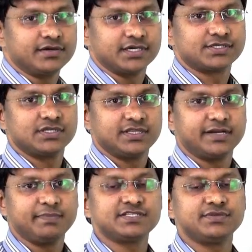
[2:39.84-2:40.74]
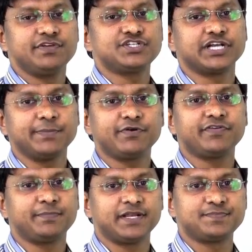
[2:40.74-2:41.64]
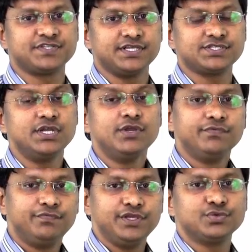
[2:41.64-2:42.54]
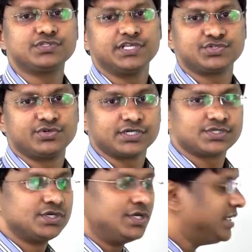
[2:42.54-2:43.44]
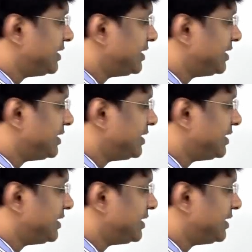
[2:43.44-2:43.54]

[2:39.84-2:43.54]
drugs? That means in which type of epilepsies we use these drugs.